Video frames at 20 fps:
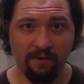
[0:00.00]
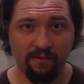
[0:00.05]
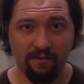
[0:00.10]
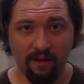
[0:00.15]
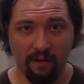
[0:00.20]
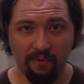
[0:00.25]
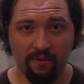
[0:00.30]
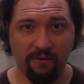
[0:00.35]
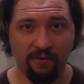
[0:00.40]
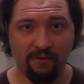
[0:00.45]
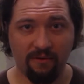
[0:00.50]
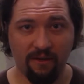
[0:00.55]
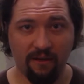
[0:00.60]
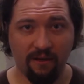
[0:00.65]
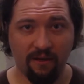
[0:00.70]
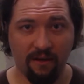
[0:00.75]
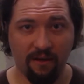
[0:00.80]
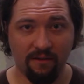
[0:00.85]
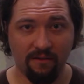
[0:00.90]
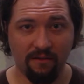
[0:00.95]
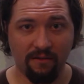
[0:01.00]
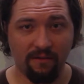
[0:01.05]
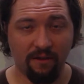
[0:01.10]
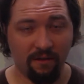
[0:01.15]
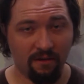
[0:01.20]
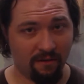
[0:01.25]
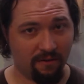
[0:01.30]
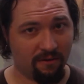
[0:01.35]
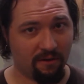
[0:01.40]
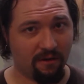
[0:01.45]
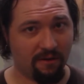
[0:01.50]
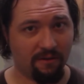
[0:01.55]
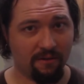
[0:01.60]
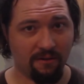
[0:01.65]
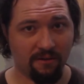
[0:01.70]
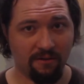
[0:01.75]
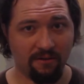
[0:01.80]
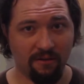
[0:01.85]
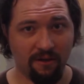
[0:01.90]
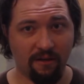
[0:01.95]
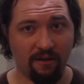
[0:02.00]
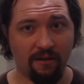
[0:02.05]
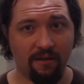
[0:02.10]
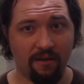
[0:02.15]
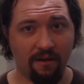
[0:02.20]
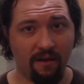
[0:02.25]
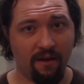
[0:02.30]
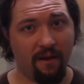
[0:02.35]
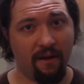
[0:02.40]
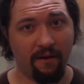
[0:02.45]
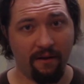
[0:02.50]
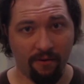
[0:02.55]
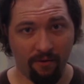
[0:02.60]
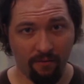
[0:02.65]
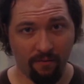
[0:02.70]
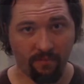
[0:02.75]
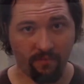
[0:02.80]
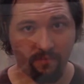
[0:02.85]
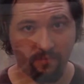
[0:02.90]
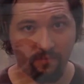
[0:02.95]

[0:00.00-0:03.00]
stop going to steakhouses and learn how to cook steak at home.